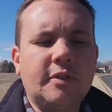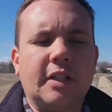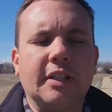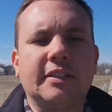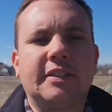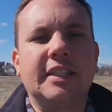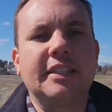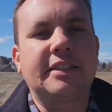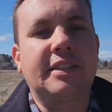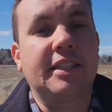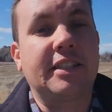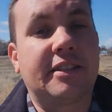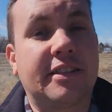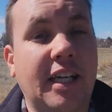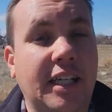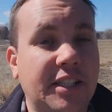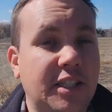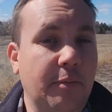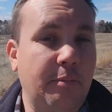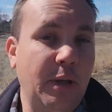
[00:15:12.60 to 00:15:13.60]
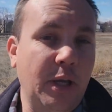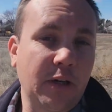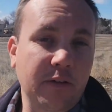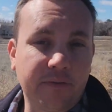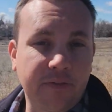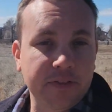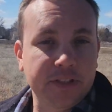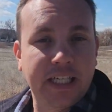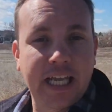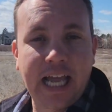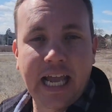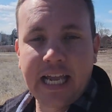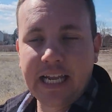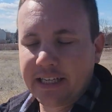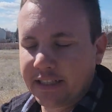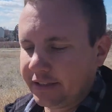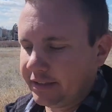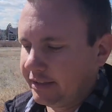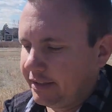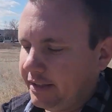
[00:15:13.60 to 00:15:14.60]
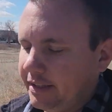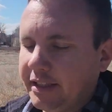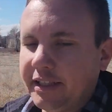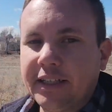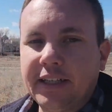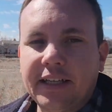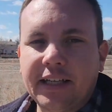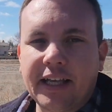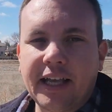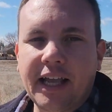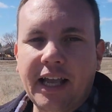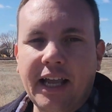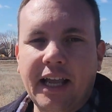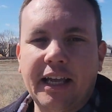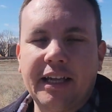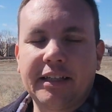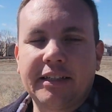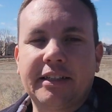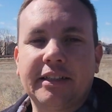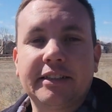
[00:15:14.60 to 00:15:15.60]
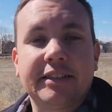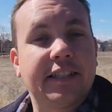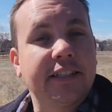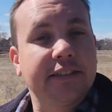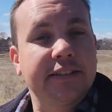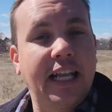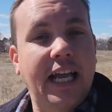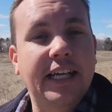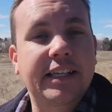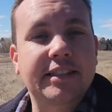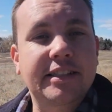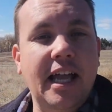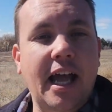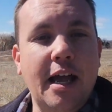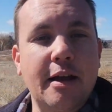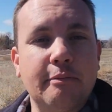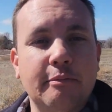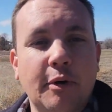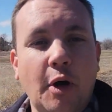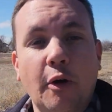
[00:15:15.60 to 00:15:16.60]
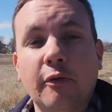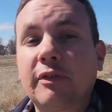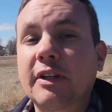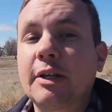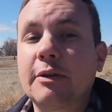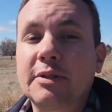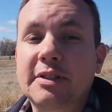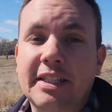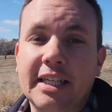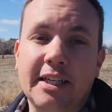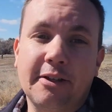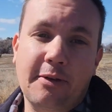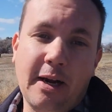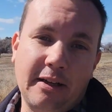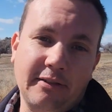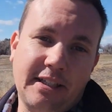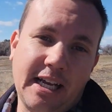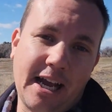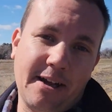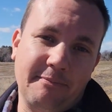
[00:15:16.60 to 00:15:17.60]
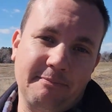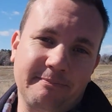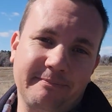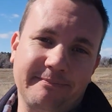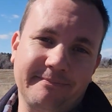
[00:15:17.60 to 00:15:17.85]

since it's such a beautiful day. And until next time, hopefully we see you around town.